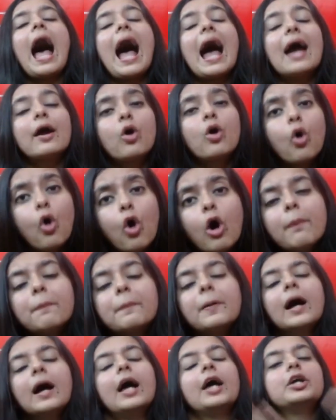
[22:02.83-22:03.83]
I hope
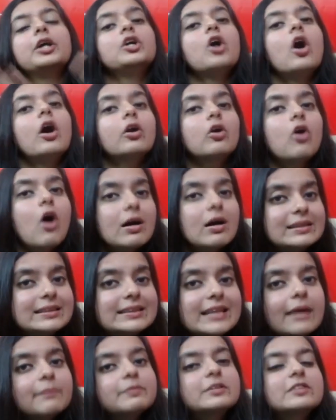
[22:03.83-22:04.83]
your
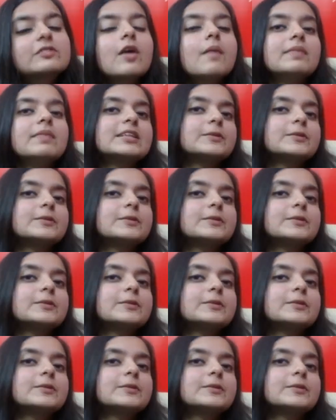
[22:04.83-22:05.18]
concepts from